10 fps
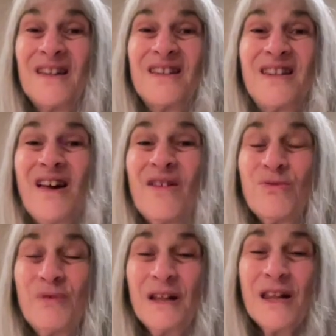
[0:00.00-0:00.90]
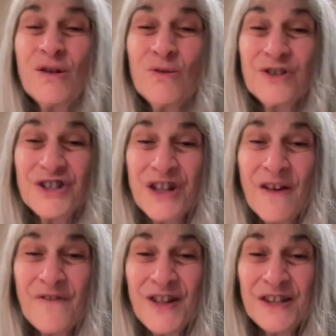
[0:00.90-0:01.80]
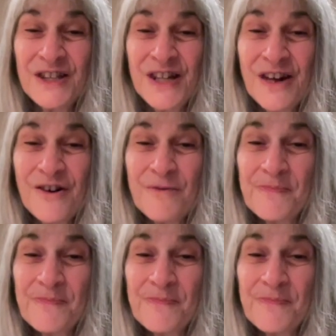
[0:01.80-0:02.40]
see all the really cool stuff that's there.